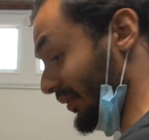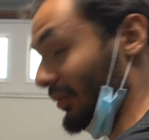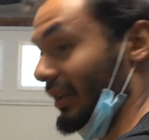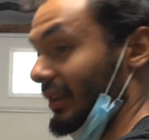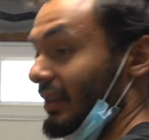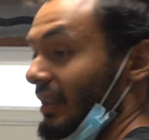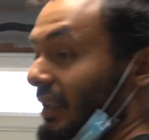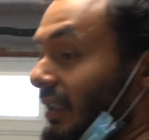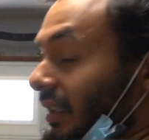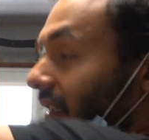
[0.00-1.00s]
and when
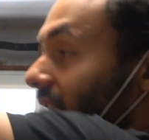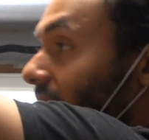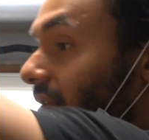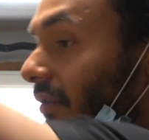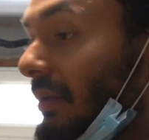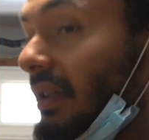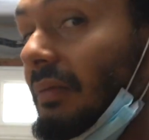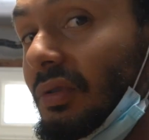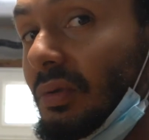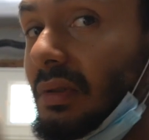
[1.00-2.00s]
Echo ever
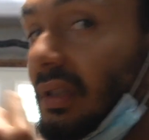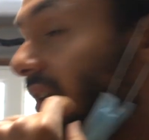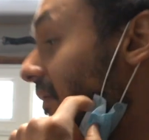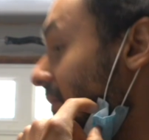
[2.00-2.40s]
becomes cool again.